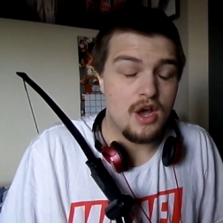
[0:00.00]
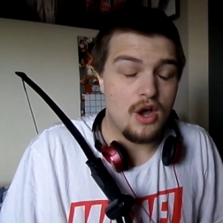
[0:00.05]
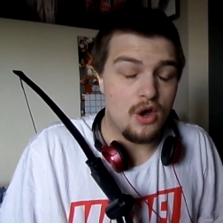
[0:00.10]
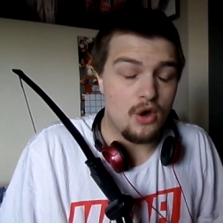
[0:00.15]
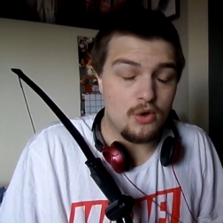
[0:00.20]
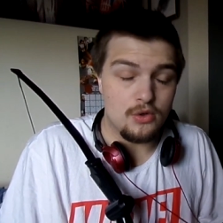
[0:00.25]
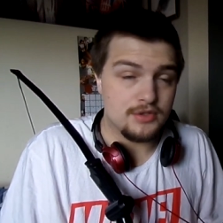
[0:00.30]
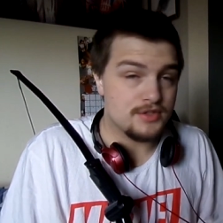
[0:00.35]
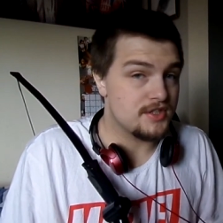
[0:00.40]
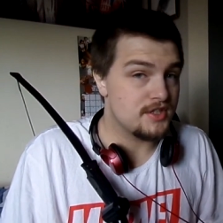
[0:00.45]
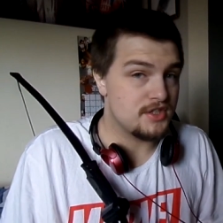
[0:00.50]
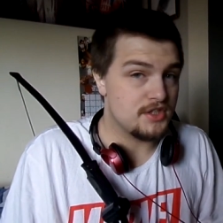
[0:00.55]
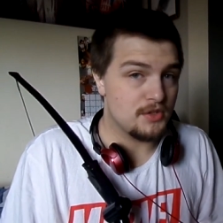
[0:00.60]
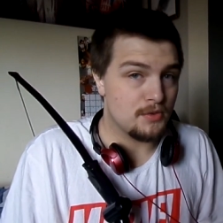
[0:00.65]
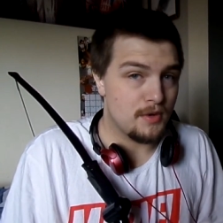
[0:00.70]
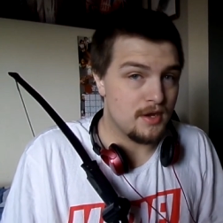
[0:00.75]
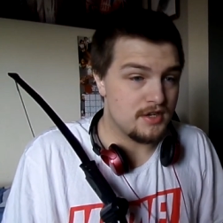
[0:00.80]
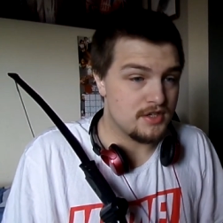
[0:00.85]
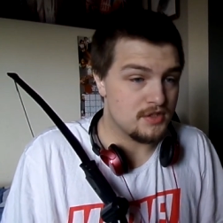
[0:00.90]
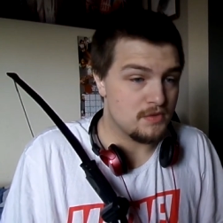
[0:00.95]
whole
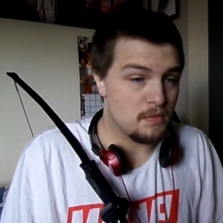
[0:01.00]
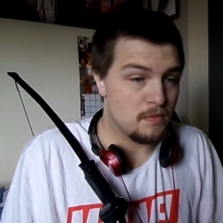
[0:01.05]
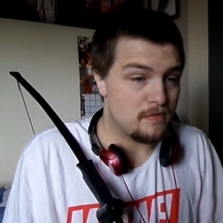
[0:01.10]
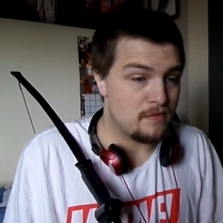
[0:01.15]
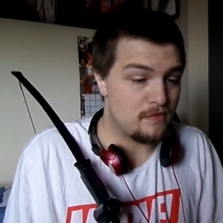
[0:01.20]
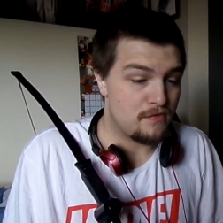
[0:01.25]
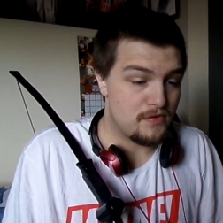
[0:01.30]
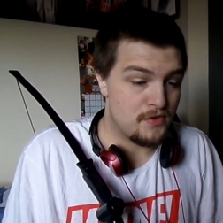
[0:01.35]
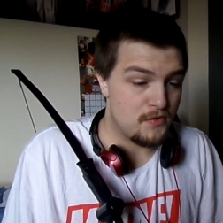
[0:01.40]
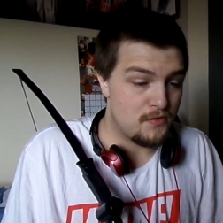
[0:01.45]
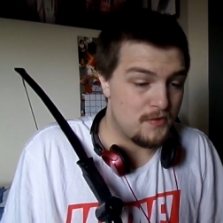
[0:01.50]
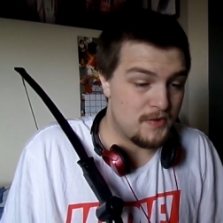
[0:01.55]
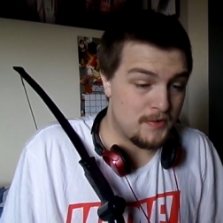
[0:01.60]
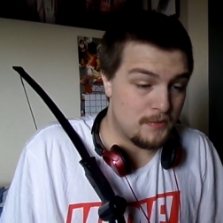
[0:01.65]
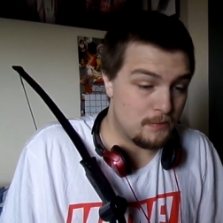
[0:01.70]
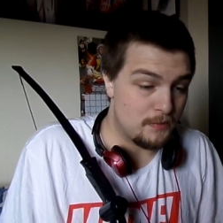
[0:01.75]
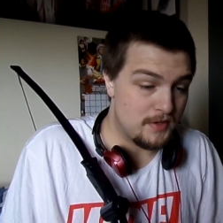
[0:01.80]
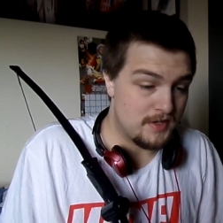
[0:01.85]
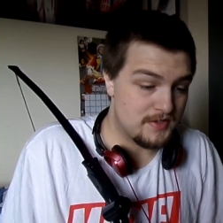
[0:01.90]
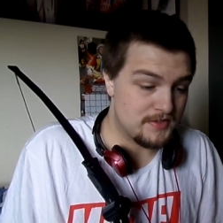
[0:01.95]
situation with a few
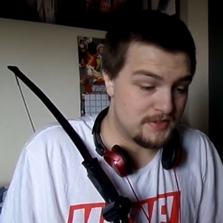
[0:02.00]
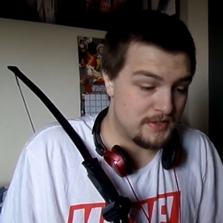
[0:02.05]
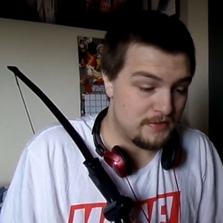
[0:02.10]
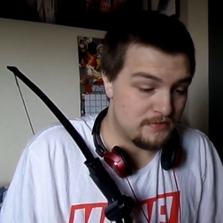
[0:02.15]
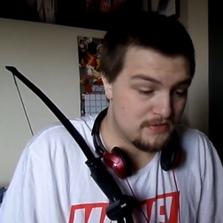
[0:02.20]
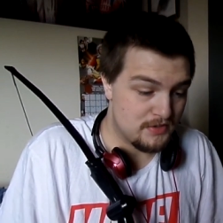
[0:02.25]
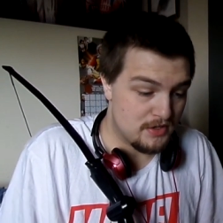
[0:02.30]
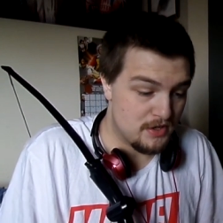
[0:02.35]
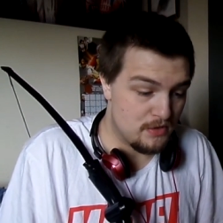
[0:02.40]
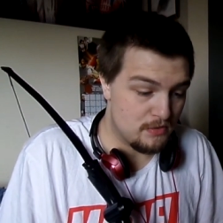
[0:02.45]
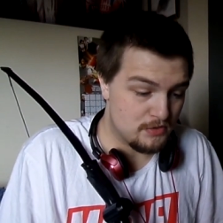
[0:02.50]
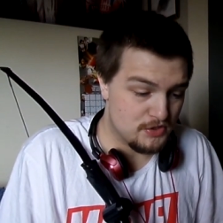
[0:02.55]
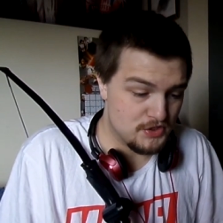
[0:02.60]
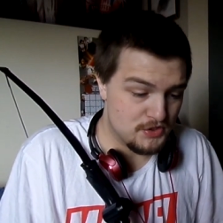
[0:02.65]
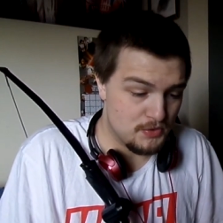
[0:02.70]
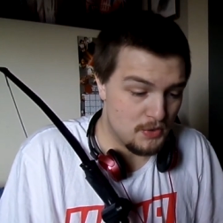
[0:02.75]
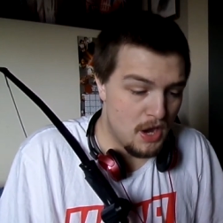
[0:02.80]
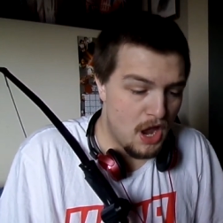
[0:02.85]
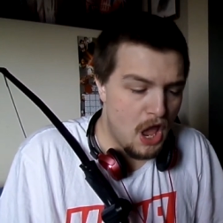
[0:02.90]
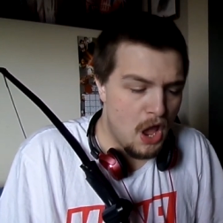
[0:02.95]
weeks left to go
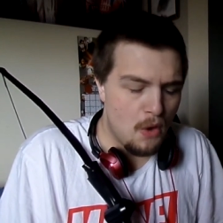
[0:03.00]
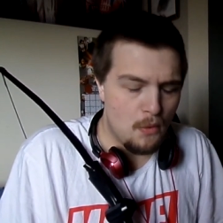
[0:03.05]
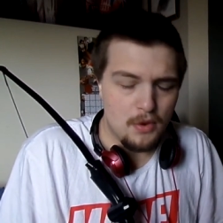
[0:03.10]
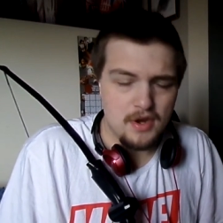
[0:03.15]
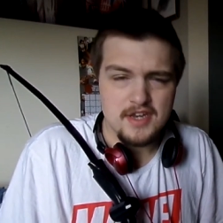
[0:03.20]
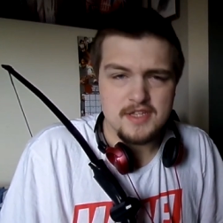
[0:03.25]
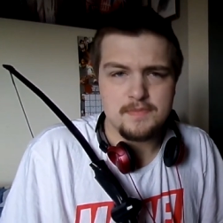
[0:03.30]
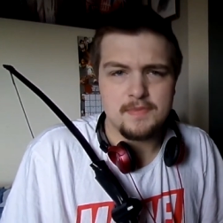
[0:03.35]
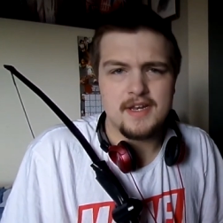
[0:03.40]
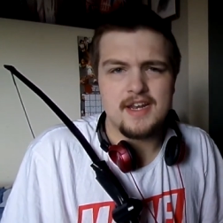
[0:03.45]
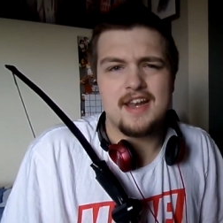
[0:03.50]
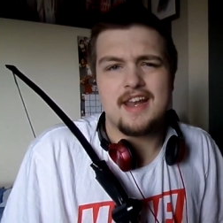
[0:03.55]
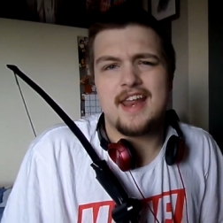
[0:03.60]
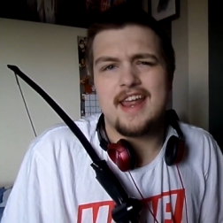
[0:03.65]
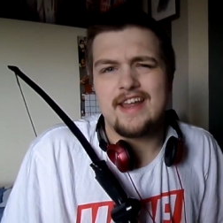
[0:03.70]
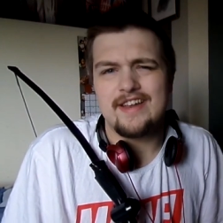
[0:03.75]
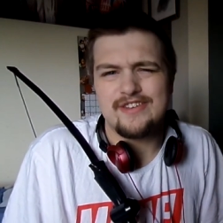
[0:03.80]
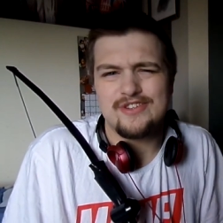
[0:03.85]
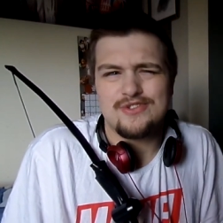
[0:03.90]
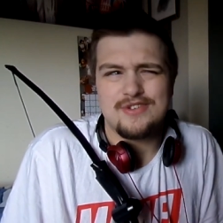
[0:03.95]
to what has been an
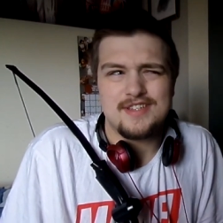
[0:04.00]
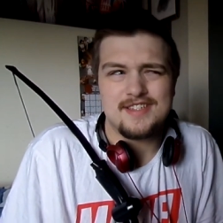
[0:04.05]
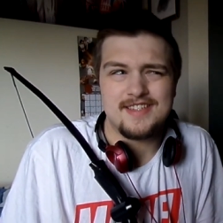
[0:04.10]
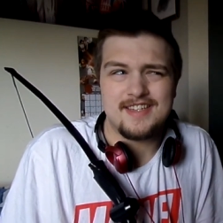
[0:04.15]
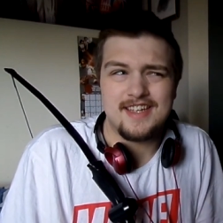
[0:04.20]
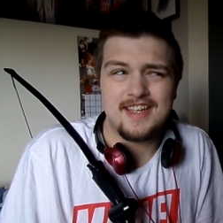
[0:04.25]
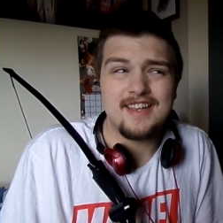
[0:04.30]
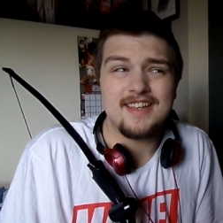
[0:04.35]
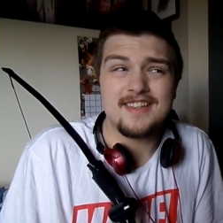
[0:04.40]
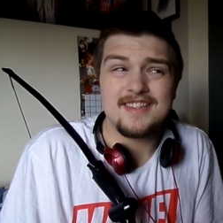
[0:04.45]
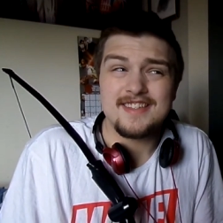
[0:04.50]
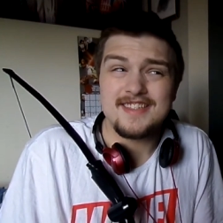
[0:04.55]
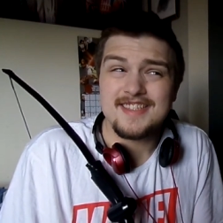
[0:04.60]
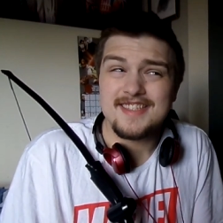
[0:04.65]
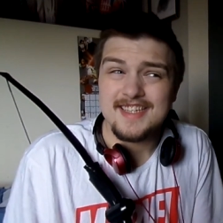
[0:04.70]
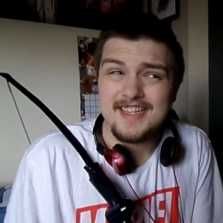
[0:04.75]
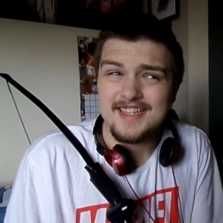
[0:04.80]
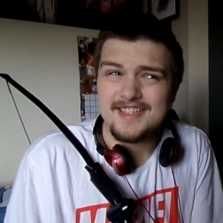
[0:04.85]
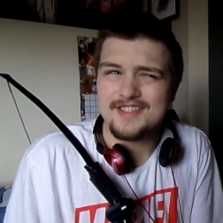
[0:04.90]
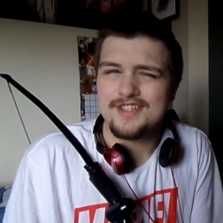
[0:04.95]
interesting
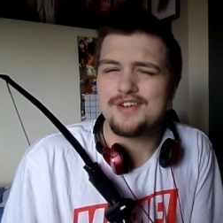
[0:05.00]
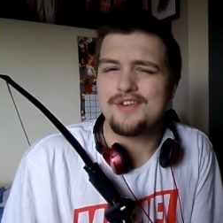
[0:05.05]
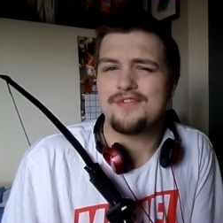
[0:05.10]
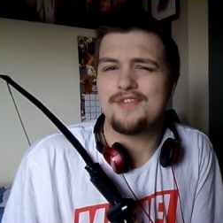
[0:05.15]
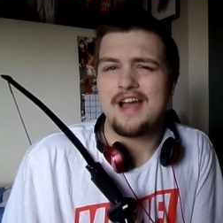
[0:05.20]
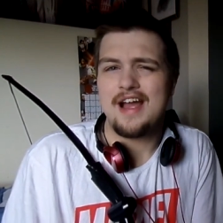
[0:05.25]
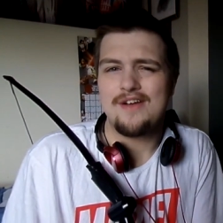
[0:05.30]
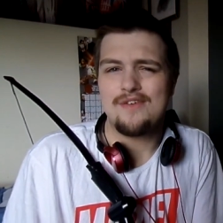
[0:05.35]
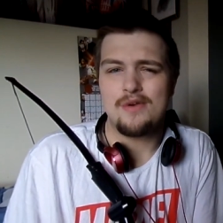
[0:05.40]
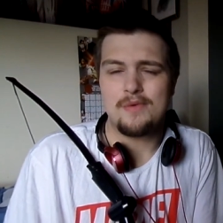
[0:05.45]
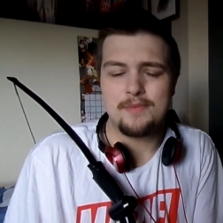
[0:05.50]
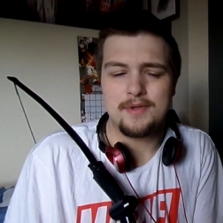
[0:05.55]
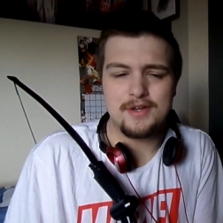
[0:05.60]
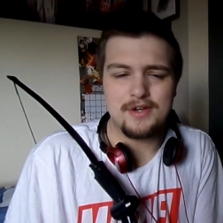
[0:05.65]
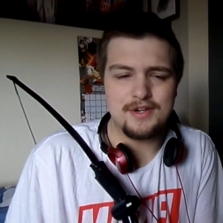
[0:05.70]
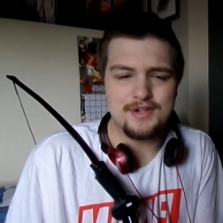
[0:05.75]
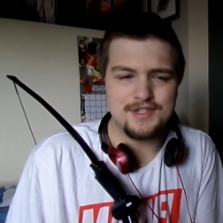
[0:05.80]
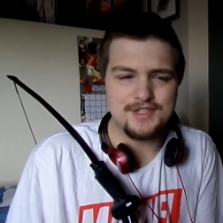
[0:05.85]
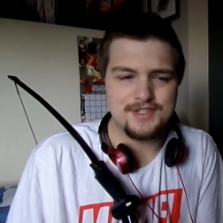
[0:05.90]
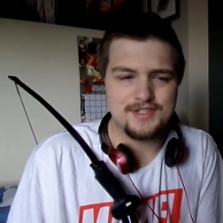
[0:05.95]
season of Arrow,
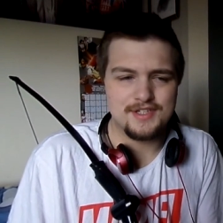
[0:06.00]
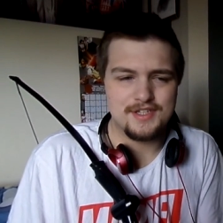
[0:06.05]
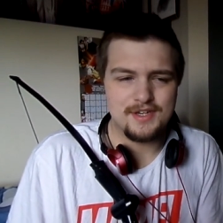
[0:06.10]
because,